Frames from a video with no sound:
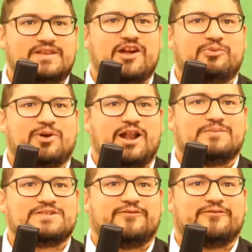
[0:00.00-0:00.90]
problems
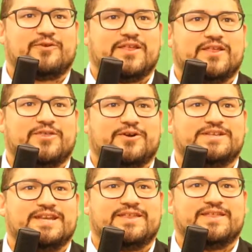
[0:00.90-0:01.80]
on Friday the
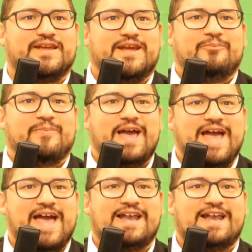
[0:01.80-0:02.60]
13th. Man,